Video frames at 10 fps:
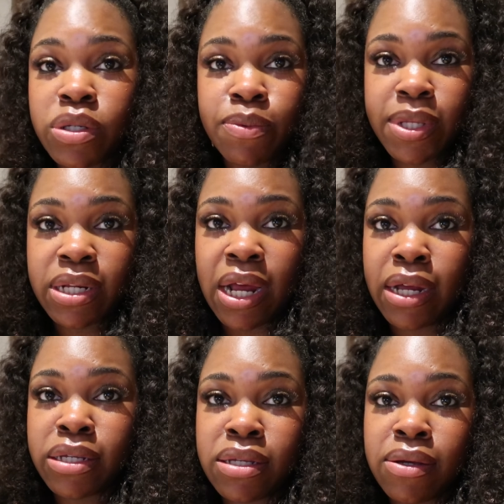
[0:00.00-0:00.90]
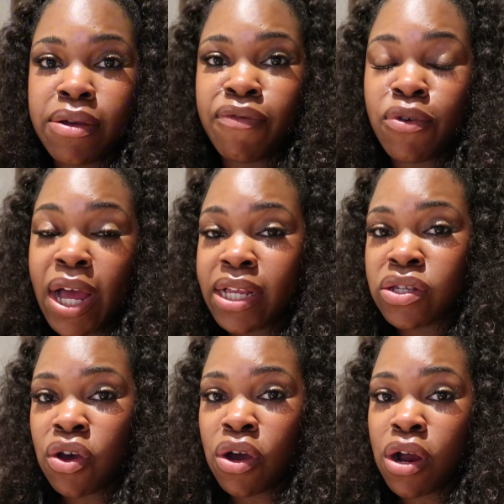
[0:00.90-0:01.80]
is really nice. So if you guys
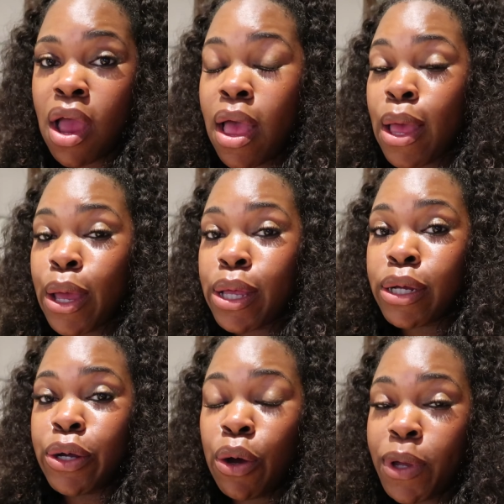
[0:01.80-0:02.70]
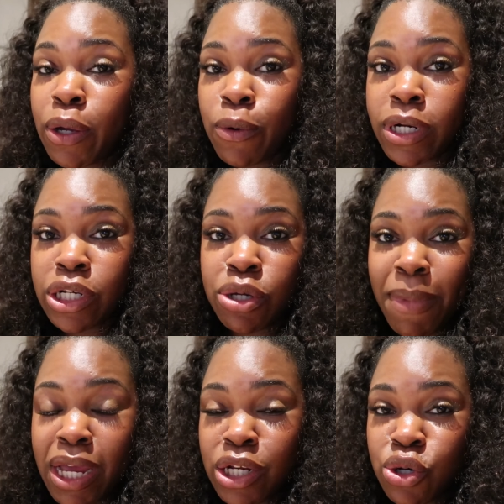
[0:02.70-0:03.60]
are going on a
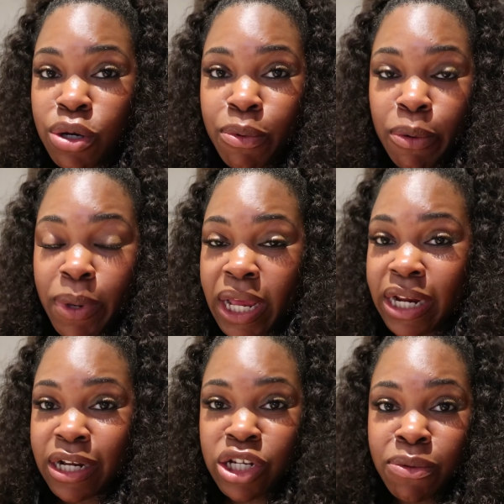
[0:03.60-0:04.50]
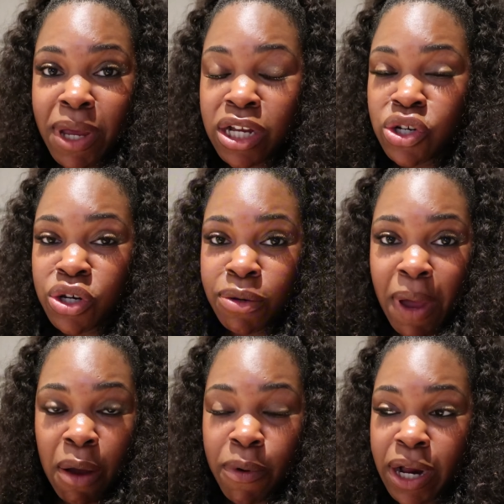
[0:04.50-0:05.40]
Jamaica trip or planning a Jamaica trip,
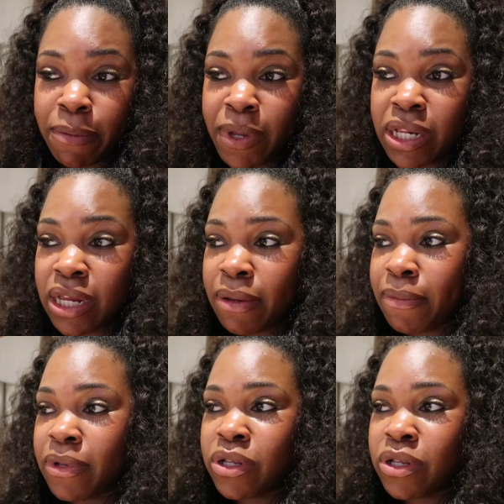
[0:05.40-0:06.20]
I recommend it.